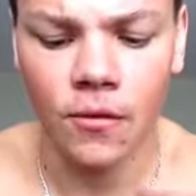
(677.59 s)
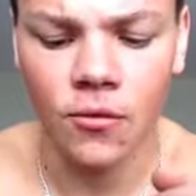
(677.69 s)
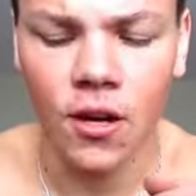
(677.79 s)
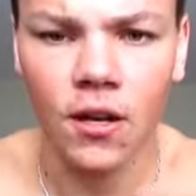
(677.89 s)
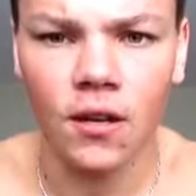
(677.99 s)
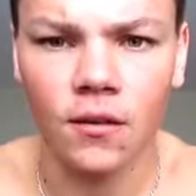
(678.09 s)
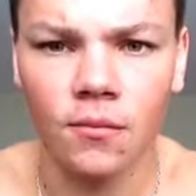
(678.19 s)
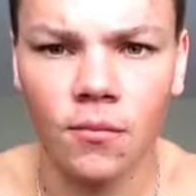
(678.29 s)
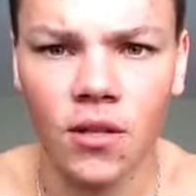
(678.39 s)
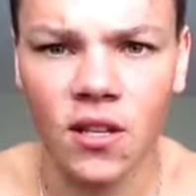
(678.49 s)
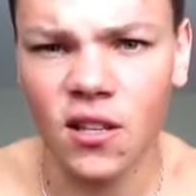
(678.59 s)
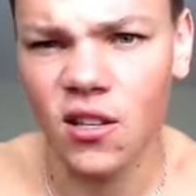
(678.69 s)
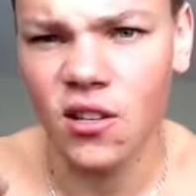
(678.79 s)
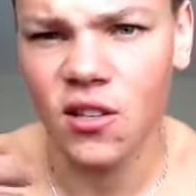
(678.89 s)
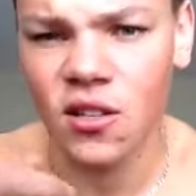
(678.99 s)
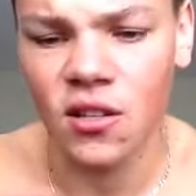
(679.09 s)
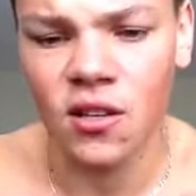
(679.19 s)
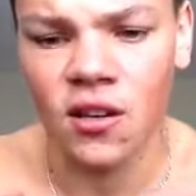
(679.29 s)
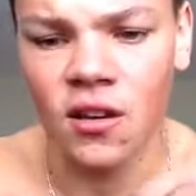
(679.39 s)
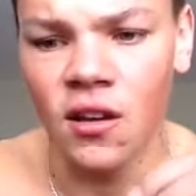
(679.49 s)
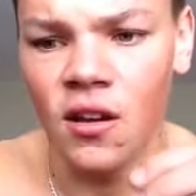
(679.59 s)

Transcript: training percentages and